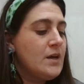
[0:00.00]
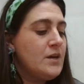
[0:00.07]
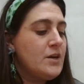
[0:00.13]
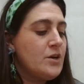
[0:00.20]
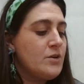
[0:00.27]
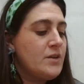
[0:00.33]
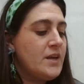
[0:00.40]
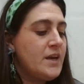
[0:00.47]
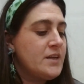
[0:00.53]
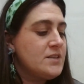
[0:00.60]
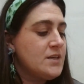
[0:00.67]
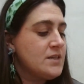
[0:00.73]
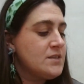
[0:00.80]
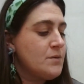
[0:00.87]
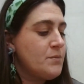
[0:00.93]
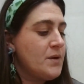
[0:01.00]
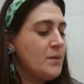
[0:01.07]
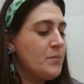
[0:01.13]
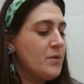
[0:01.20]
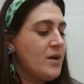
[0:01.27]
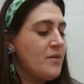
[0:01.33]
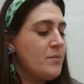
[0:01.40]
Nearly a dozen
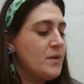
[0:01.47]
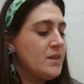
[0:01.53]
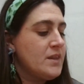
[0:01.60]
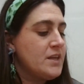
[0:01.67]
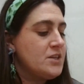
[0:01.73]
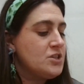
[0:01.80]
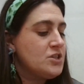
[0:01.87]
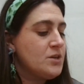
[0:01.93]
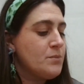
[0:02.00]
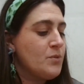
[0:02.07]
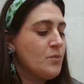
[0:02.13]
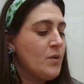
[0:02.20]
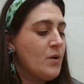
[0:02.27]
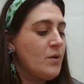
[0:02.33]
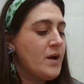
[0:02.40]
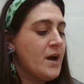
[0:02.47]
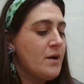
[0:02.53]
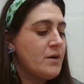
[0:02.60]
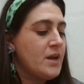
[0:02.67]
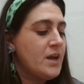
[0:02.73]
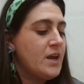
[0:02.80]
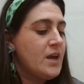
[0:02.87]
people have been lynched in Monroe
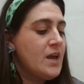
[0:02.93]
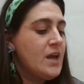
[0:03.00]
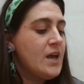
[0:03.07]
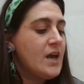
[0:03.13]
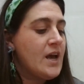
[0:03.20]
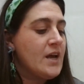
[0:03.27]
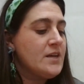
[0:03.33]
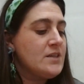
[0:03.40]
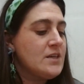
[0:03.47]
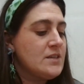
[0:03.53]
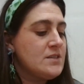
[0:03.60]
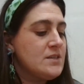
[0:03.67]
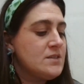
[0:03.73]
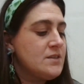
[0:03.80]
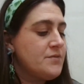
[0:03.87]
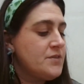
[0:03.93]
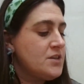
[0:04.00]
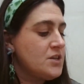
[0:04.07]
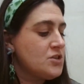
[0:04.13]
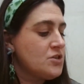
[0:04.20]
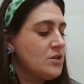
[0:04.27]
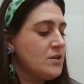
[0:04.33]
County, and dozens of
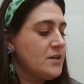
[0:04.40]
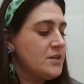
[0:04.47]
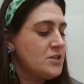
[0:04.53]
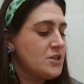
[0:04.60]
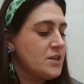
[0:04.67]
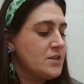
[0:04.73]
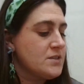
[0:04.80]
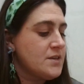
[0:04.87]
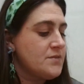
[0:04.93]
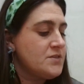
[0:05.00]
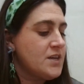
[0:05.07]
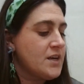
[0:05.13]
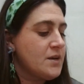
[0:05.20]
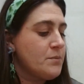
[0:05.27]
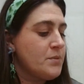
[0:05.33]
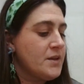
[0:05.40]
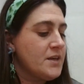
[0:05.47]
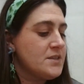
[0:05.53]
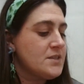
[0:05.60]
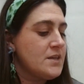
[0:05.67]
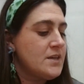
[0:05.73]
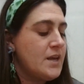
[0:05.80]
additional lynchings have taken
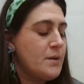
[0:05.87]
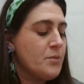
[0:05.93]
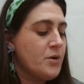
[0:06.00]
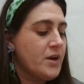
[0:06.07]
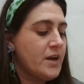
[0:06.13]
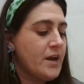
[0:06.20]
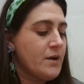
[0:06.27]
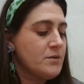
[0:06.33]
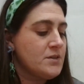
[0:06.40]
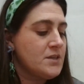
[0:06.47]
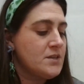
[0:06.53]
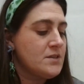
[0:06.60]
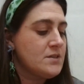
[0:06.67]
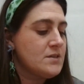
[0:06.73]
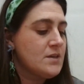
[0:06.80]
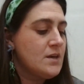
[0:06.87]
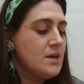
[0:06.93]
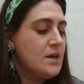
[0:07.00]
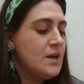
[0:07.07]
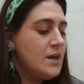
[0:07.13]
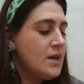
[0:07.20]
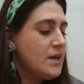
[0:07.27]
place in neighboring counties.
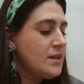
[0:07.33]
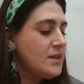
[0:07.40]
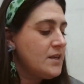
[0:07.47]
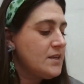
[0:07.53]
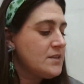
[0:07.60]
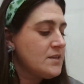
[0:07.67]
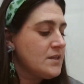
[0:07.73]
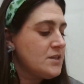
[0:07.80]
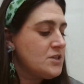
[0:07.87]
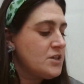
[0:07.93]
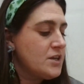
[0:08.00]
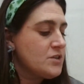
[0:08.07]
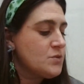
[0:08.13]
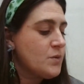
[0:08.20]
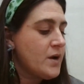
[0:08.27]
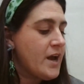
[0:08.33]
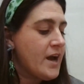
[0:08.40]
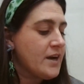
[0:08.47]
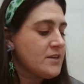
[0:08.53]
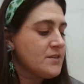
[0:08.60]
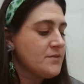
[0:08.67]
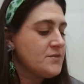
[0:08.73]
These lynchings were
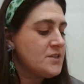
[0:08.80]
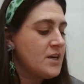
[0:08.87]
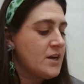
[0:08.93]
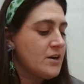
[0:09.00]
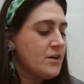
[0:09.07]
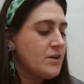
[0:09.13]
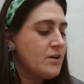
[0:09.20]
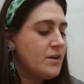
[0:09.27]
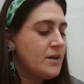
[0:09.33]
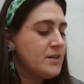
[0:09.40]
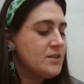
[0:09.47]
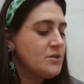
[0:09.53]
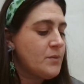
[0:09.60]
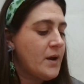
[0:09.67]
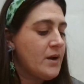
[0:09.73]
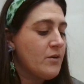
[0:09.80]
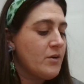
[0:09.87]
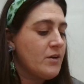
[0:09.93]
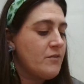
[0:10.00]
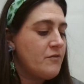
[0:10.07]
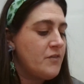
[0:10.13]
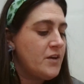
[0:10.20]
acts of terror,
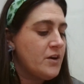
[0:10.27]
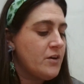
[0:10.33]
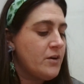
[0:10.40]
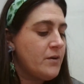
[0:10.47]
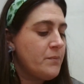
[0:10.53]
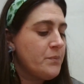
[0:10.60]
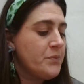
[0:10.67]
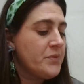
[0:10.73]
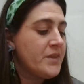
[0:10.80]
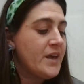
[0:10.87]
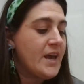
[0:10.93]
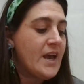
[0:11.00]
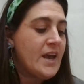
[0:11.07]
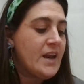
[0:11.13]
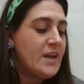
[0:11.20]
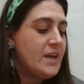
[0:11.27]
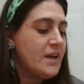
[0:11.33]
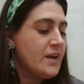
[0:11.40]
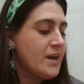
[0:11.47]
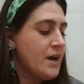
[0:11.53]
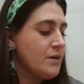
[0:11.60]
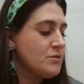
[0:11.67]
inspiring fear that any
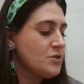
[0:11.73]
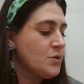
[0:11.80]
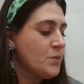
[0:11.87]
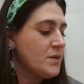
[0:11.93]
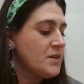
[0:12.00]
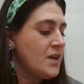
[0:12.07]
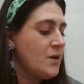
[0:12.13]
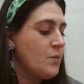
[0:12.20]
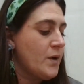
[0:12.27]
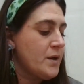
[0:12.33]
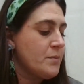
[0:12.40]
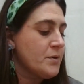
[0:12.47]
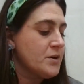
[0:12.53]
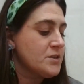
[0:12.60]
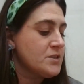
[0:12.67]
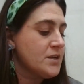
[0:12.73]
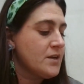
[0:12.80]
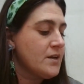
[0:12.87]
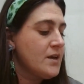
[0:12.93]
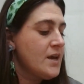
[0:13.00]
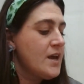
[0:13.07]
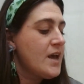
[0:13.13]
encounter with a white
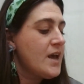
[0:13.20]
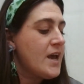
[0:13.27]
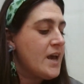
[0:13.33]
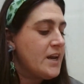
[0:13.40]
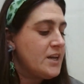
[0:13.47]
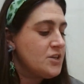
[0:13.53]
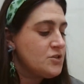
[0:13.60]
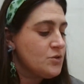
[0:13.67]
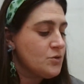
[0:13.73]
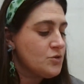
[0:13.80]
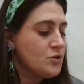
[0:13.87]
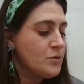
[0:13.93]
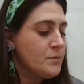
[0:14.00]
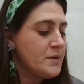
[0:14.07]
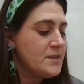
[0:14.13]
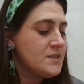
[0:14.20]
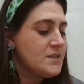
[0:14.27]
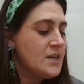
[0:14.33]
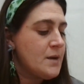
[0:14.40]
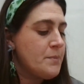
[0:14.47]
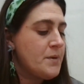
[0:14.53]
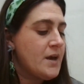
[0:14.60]
person, any social
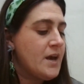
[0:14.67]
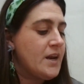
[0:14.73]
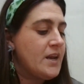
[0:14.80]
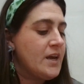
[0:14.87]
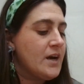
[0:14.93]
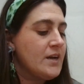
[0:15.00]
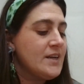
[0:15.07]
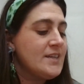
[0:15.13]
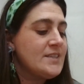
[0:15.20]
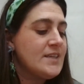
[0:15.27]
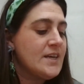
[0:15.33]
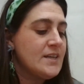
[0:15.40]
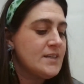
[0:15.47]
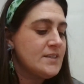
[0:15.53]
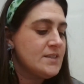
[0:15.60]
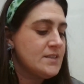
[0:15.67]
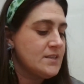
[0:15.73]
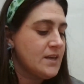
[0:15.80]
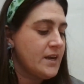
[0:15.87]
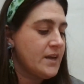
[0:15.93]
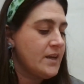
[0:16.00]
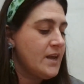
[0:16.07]
misstep, any unintended
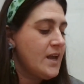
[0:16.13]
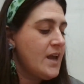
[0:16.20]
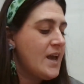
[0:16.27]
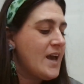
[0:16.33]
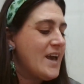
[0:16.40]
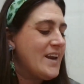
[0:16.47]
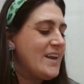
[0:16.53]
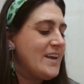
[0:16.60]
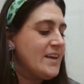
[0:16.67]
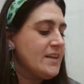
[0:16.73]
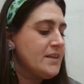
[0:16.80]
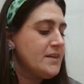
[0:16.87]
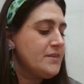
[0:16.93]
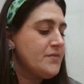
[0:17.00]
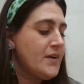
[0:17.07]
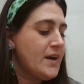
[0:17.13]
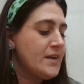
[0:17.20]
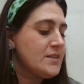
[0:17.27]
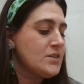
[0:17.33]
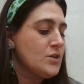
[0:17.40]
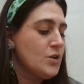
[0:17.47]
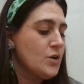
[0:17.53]
slight, any
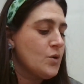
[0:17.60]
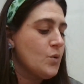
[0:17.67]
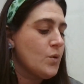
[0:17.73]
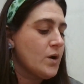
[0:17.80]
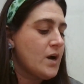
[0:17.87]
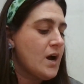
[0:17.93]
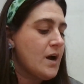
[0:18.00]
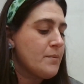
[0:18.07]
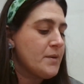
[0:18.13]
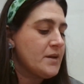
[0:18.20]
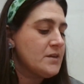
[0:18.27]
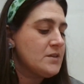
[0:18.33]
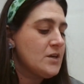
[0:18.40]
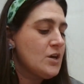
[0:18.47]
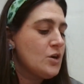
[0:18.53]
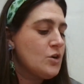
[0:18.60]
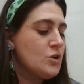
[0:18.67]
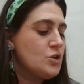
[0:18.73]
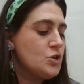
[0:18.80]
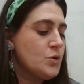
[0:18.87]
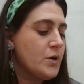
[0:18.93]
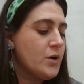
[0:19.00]
ill-advised look or comment
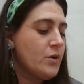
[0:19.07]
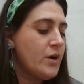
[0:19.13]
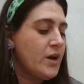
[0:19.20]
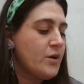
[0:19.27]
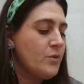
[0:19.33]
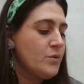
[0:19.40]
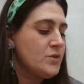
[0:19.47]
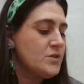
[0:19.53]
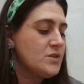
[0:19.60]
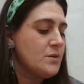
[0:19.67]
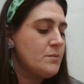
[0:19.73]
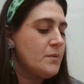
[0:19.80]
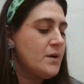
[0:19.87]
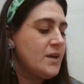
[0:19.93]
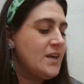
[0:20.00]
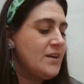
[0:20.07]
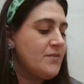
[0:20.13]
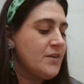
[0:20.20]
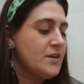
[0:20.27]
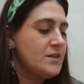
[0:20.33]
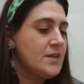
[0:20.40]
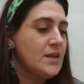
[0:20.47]
could trigger a gruesome,
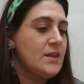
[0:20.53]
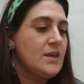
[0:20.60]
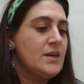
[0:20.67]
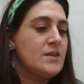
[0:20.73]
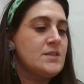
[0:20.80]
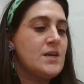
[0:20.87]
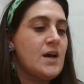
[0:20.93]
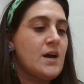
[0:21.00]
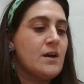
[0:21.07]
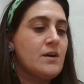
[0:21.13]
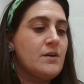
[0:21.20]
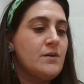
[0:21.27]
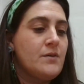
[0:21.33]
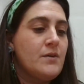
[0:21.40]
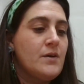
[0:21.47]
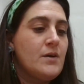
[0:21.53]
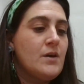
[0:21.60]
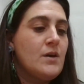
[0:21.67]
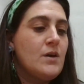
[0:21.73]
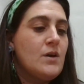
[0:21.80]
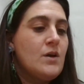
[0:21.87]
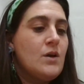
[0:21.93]
even deadly attack.
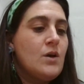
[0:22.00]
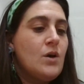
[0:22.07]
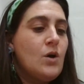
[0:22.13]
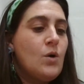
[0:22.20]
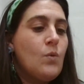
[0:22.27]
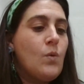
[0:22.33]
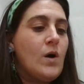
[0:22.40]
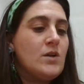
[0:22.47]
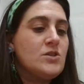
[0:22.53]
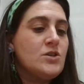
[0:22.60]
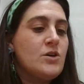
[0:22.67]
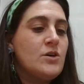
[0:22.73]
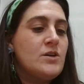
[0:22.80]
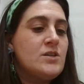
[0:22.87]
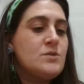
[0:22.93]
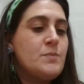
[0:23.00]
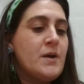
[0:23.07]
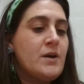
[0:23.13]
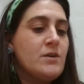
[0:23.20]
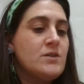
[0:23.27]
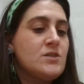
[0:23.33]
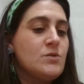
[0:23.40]
Walter heard his
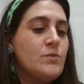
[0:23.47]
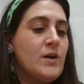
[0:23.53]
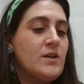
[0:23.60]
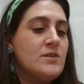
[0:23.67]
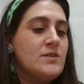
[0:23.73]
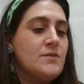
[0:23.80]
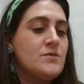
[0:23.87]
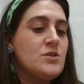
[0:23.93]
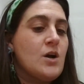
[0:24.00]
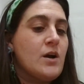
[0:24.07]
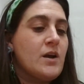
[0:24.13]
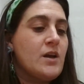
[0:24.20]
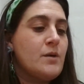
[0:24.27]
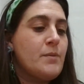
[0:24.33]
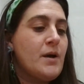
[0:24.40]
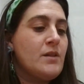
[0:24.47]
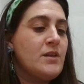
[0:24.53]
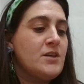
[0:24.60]
parents and relatives talking about